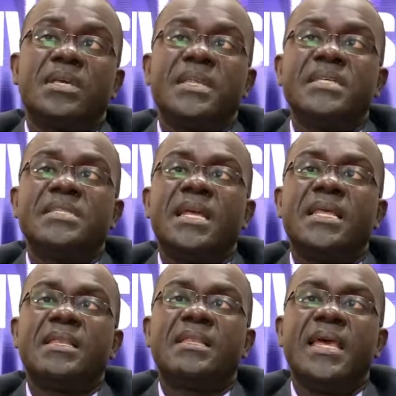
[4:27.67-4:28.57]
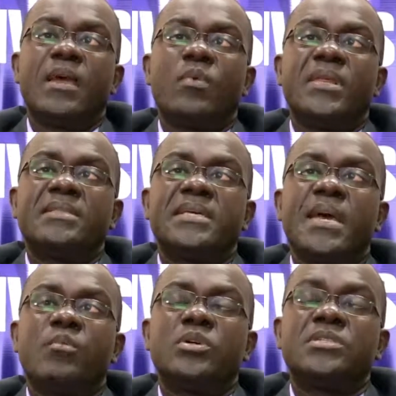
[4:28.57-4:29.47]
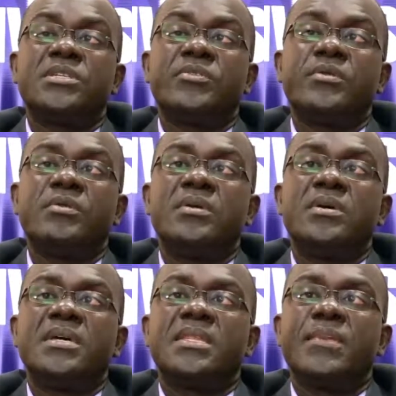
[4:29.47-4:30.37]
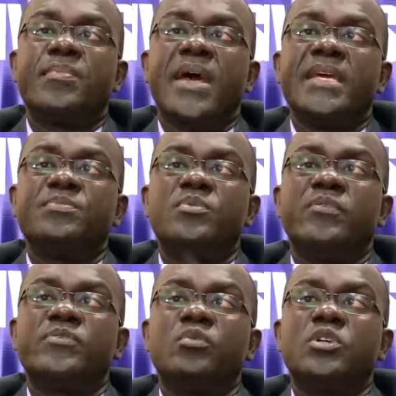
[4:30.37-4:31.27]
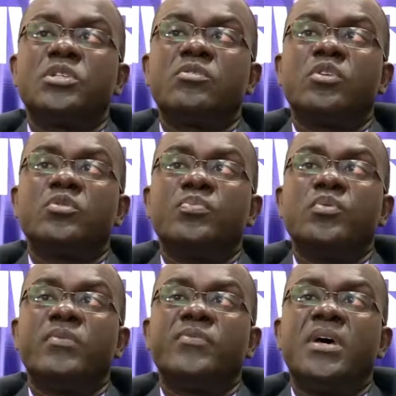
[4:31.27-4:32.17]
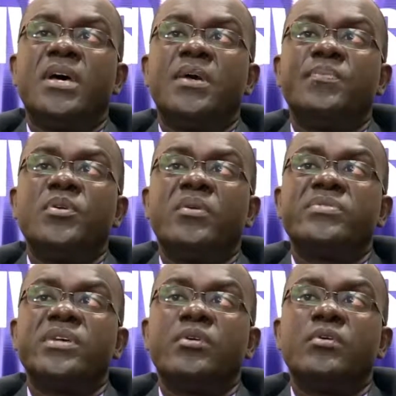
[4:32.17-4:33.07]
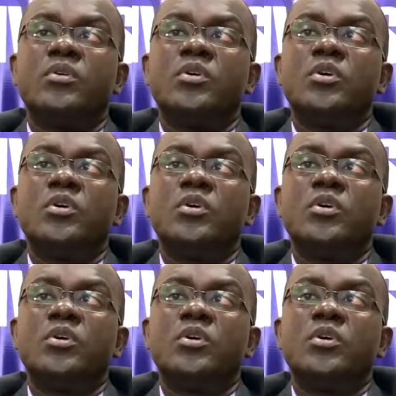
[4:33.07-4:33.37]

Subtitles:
Initially, like when the time was 0, the price P of T was equal to P of 0.